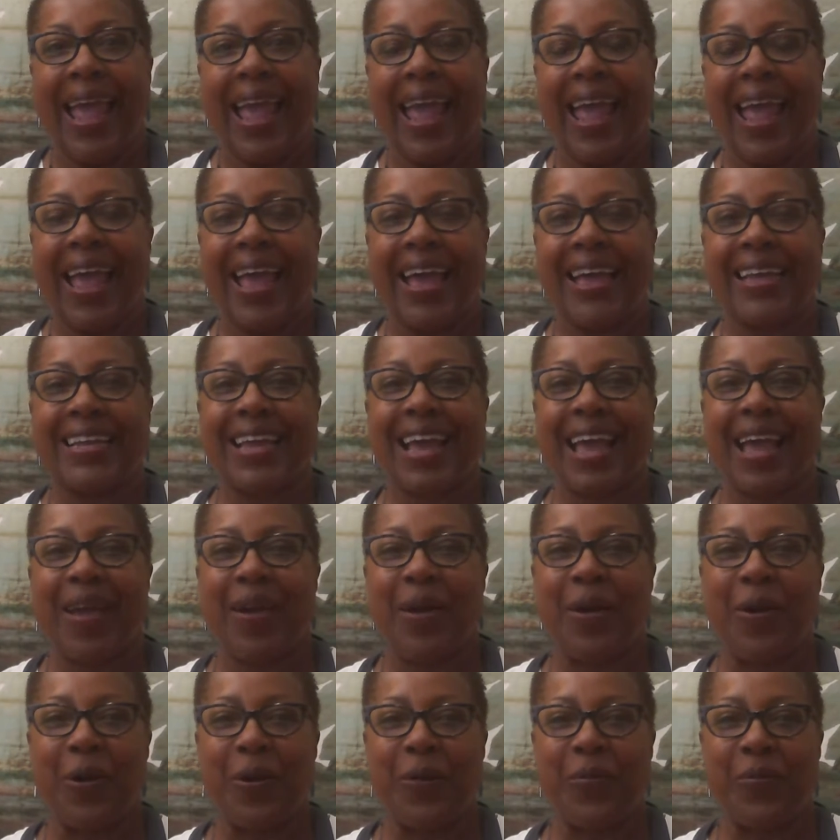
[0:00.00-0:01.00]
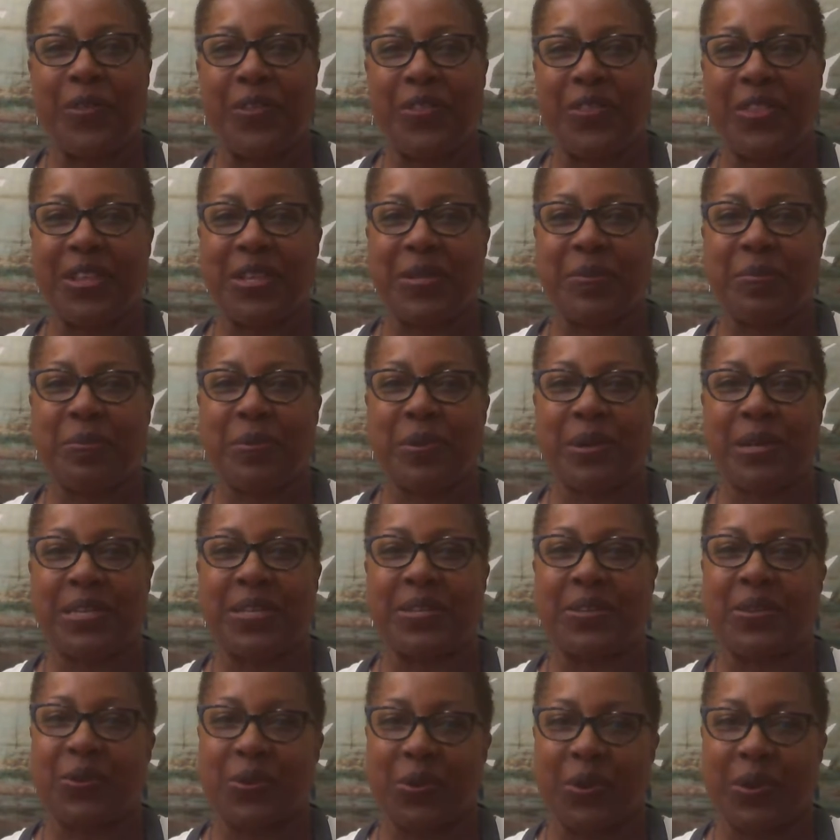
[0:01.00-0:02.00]
And I hope that this
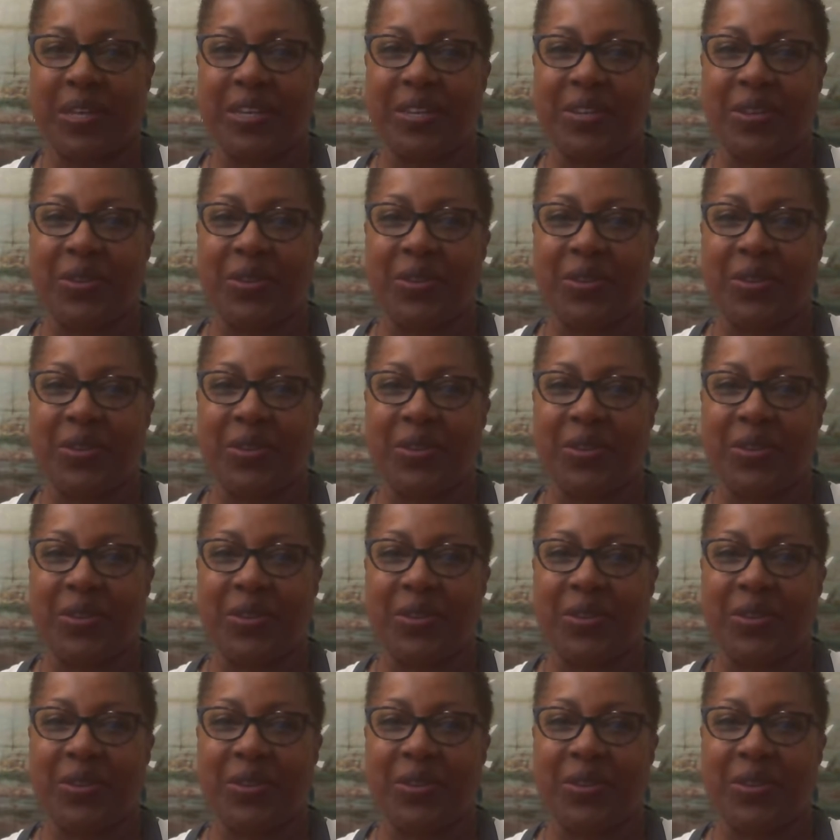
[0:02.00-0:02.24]
brings joy